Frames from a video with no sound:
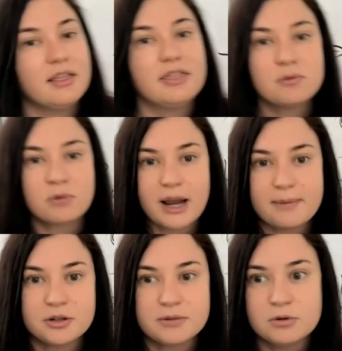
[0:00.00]
then we're
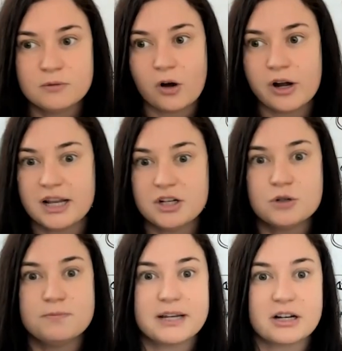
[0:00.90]
able to move on and
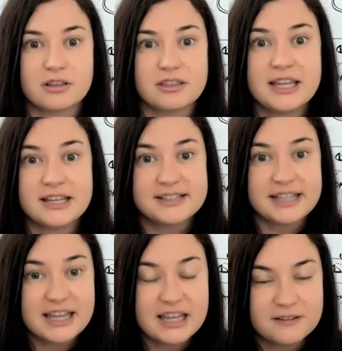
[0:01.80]
do bigger
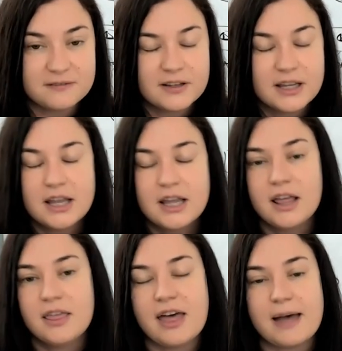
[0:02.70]
things if
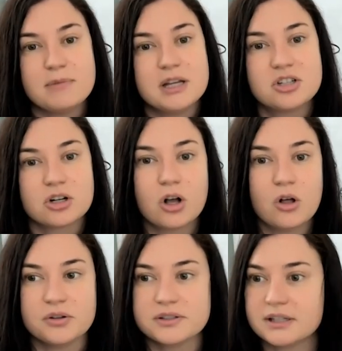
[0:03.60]
that meets your
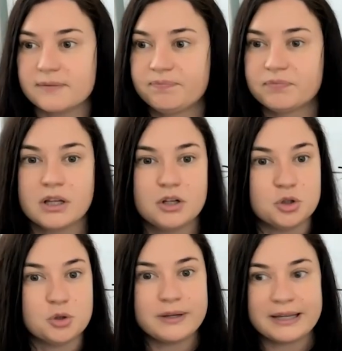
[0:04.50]
goals.
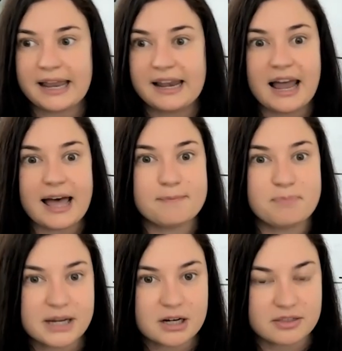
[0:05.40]
Doing a lot
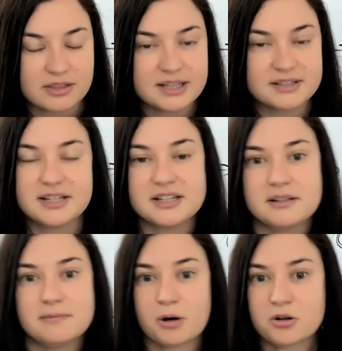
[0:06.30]
bigger things
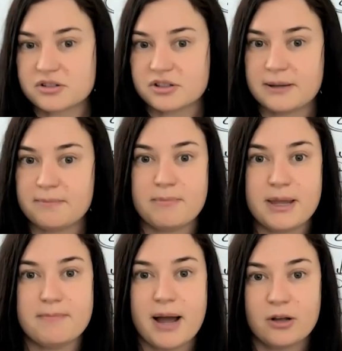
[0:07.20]
doesn't personally
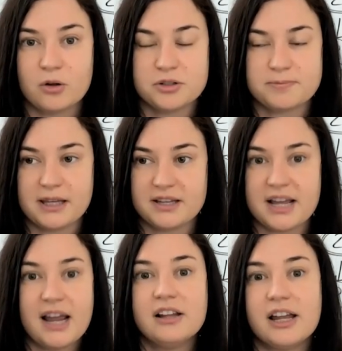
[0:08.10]
meet my goals because
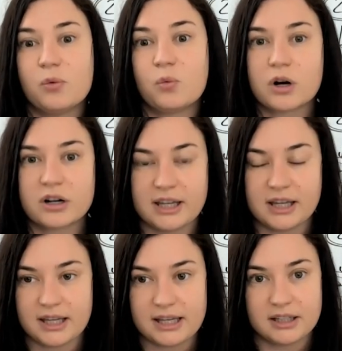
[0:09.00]
I like
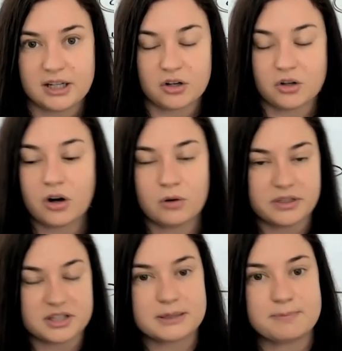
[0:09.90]
working in Lean on Laurel
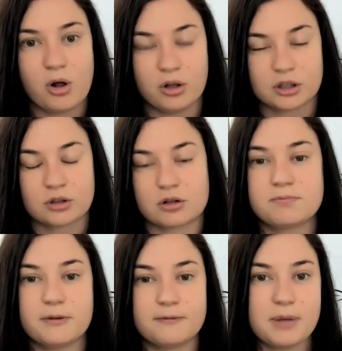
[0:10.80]
with a smaller
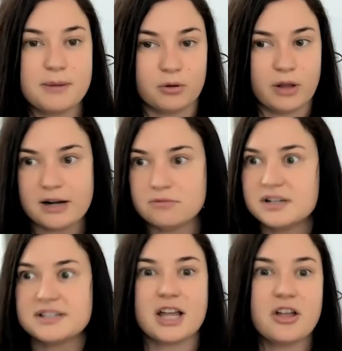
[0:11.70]
group of people. I don't
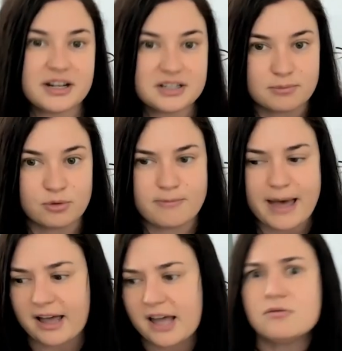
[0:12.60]
want to scale that to the moon
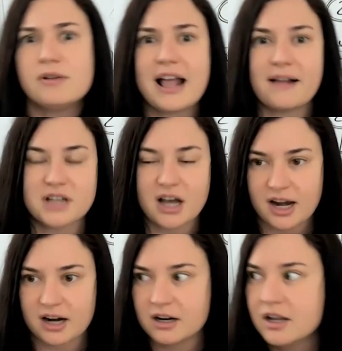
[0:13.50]
back. I don't want to have to
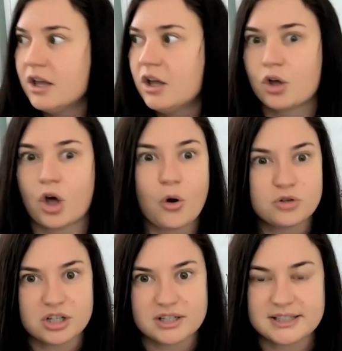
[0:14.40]
hire
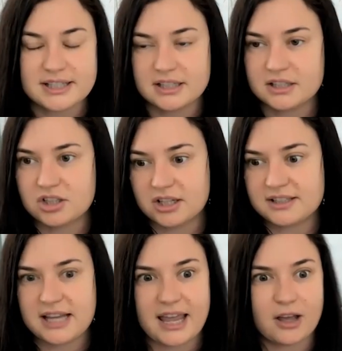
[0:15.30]
coaches to, to
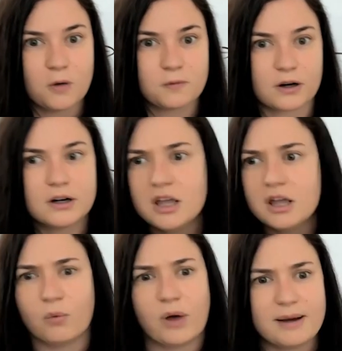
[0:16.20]
take over
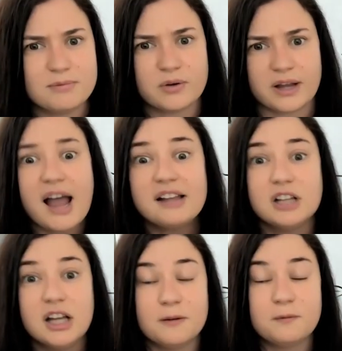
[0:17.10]
what I'm doing. I
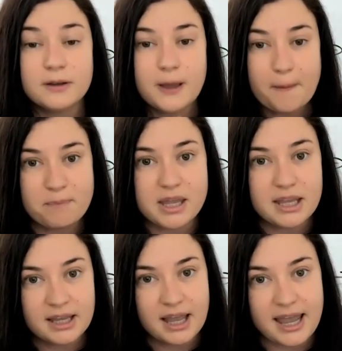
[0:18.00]
love
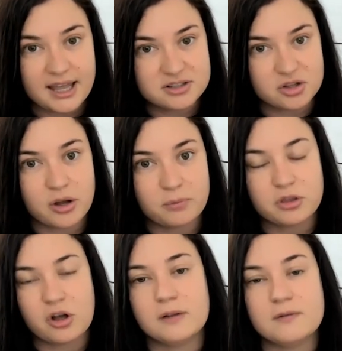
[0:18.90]
being hands on
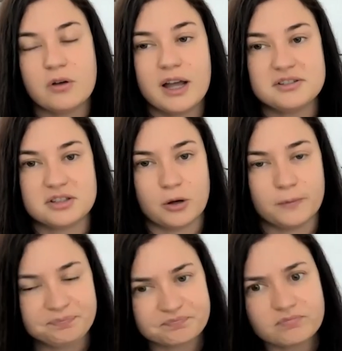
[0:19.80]
with all of you guys.
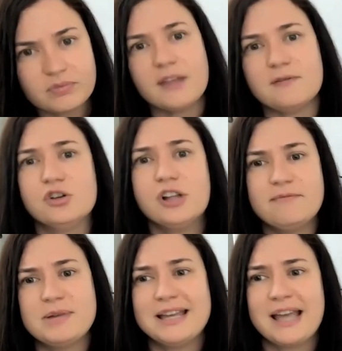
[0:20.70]
So you
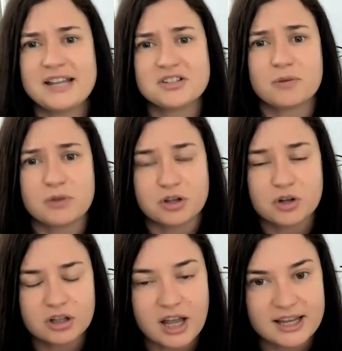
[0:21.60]
love being hands on with
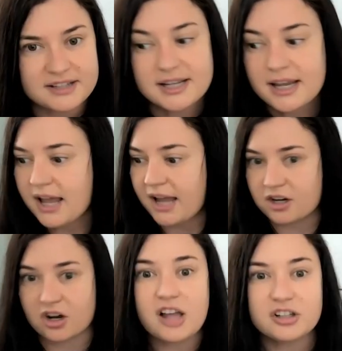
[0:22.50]
your clients. If
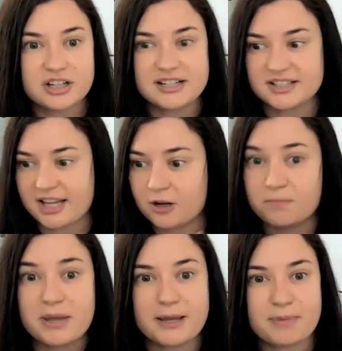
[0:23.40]
you're not looking to
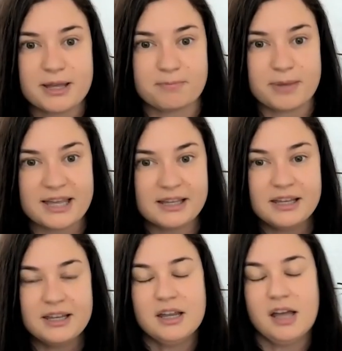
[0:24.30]
scale big, big, big,
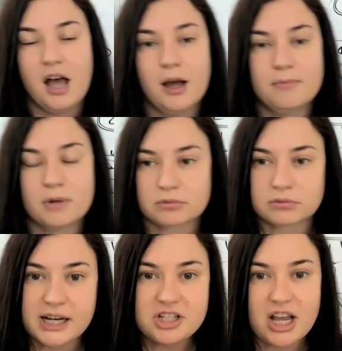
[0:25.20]
um,
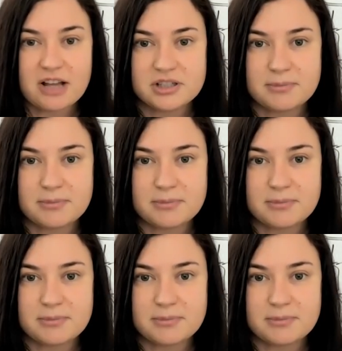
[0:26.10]
reach out